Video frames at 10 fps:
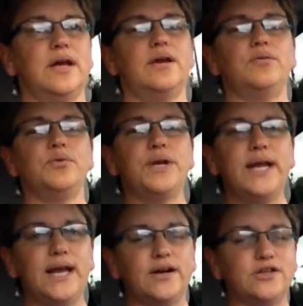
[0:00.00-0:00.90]
And
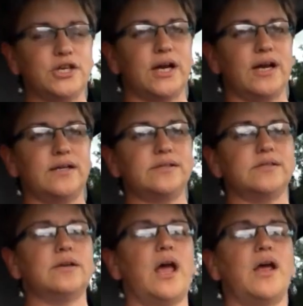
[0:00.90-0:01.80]
re-energize
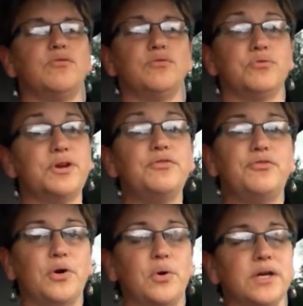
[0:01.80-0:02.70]
and
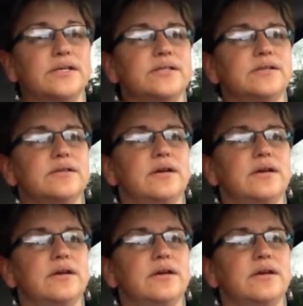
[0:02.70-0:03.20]
refocus.